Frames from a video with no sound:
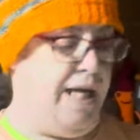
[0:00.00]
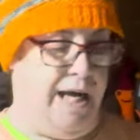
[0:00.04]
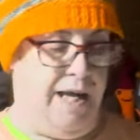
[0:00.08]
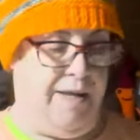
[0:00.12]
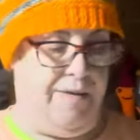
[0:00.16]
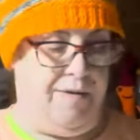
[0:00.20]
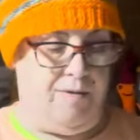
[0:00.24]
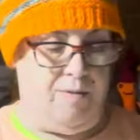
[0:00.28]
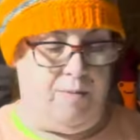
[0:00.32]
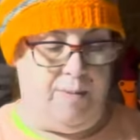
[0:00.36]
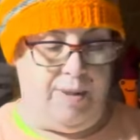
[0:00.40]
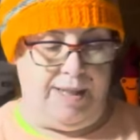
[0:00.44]

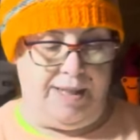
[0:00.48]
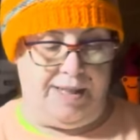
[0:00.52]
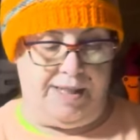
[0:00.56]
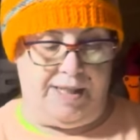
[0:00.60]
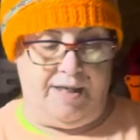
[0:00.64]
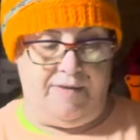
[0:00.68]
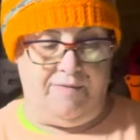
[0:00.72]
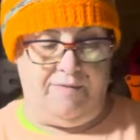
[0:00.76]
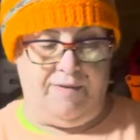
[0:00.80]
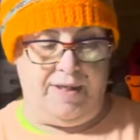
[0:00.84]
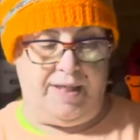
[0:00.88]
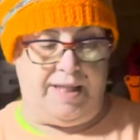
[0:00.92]
other ones
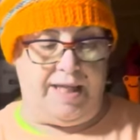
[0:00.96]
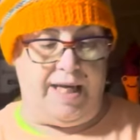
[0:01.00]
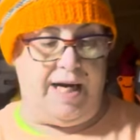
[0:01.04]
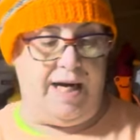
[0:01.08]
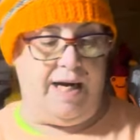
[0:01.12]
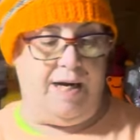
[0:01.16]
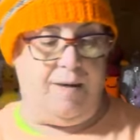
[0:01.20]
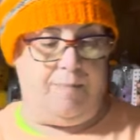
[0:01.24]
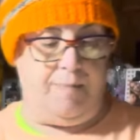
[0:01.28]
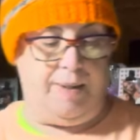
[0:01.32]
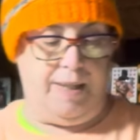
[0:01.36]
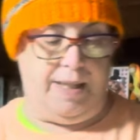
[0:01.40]
over
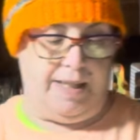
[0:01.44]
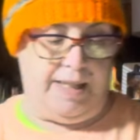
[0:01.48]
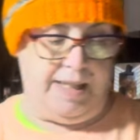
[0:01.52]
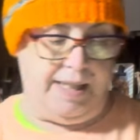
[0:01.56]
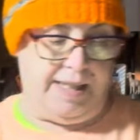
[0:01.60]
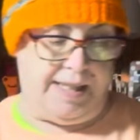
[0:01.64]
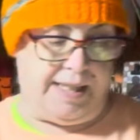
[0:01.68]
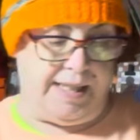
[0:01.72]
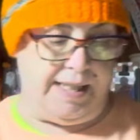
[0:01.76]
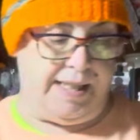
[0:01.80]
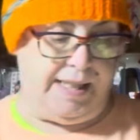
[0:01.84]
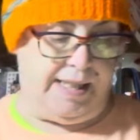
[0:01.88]
there, but
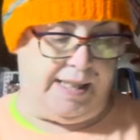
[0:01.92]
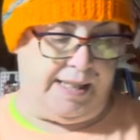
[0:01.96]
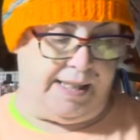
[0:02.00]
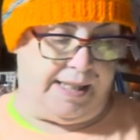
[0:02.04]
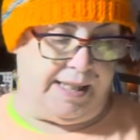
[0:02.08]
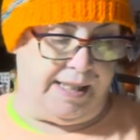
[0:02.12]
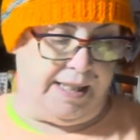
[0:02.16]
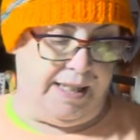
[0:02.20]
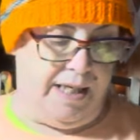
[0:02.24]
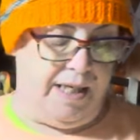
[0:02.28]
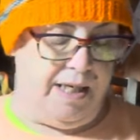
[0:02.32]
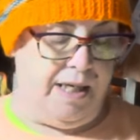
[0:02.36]
this
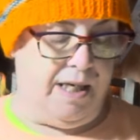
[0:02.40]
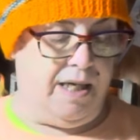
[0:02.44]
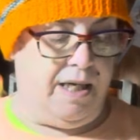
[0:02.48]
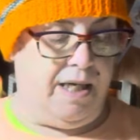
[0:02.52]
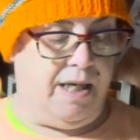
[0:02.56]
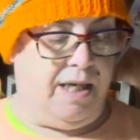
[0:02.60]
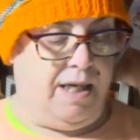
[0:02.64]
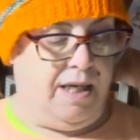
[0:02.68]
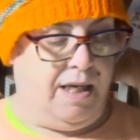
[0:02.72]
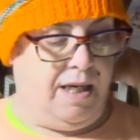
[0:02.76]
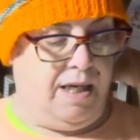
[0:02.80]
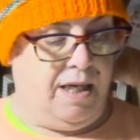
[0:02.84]
is
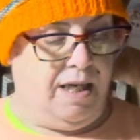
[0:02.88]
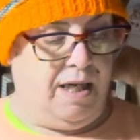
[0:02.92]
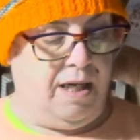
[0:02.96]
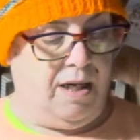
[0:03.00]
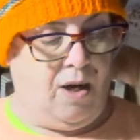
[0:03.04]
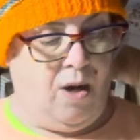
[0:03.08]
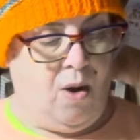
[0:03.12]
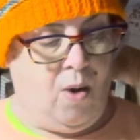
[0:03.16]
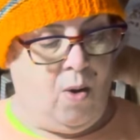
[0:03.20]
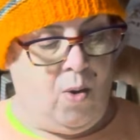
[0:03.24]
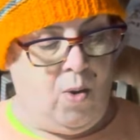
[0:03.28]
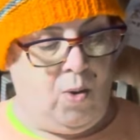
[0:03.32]

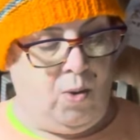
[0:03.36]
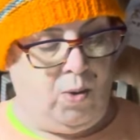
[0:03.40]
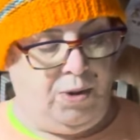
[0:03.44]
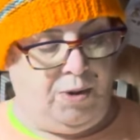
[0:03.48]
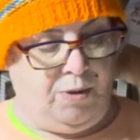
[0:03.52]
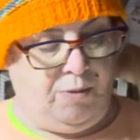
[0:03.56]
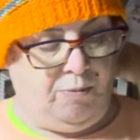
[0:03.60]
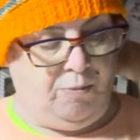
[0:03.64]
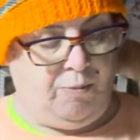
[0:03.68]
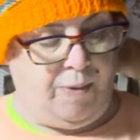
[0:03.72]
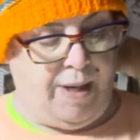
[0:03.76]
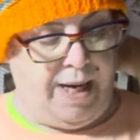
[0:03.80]
Old
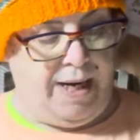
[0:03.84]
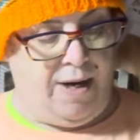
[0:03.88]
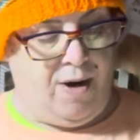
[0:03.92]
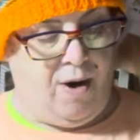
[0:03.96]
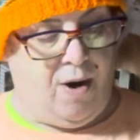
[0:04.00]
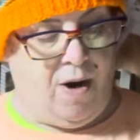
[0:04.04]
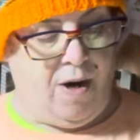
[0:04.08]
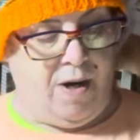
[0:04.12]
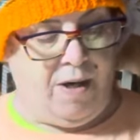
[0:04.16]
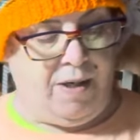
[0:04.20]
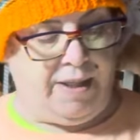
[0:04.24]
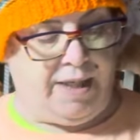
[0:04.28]
Red
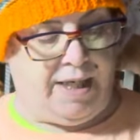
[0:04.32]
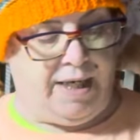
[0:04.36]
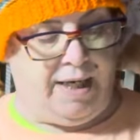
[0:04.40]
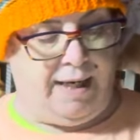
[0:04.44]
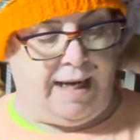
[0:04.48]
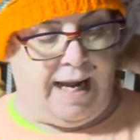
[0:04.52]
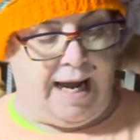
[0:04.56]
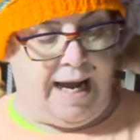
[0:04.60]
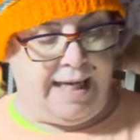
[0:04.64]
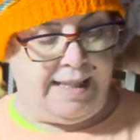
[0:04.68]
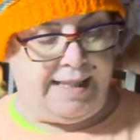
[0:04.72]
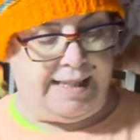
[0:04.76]
Heart
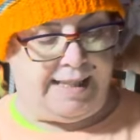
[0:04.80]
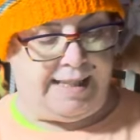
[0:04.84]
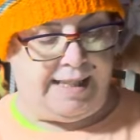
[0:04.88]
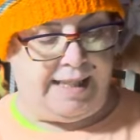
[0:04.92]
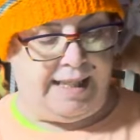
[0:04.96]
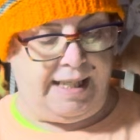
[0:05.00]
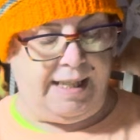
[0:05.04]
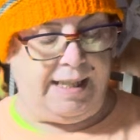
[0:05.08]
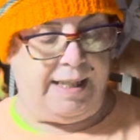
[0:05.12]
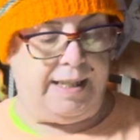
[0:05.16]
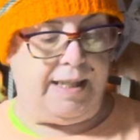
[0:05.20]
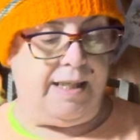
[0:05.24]

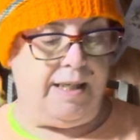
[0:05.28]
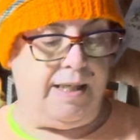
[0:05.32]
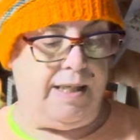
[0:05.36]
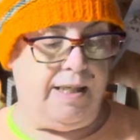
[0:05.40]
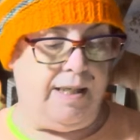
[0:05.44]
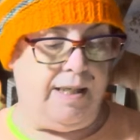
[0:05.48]
Classic.